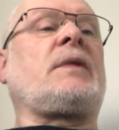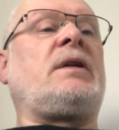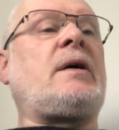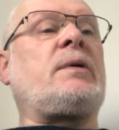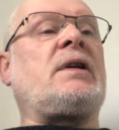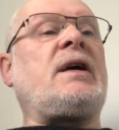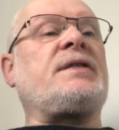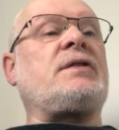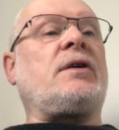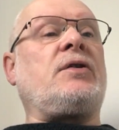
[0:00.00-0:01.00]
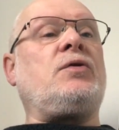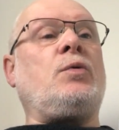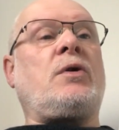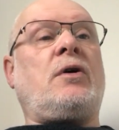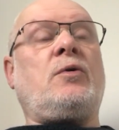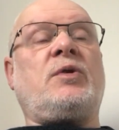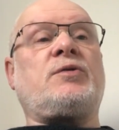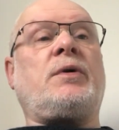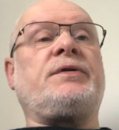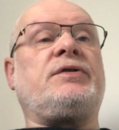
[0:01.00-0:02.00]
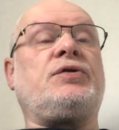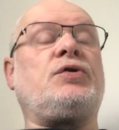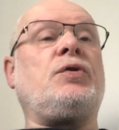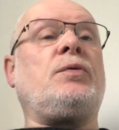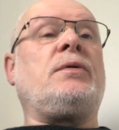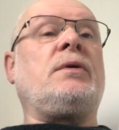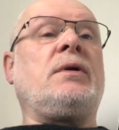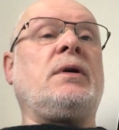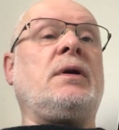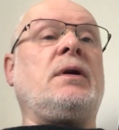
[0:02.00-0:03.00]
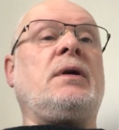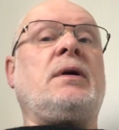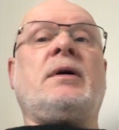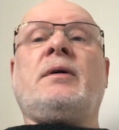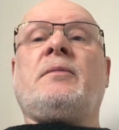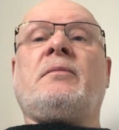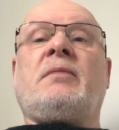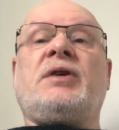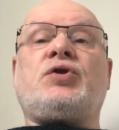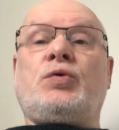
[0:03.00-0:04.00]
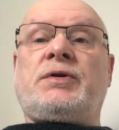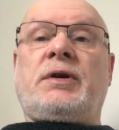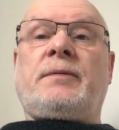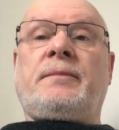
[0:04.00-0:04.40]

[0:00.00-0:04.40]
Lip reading: Now at last I can do what I always wanted to do. My duty."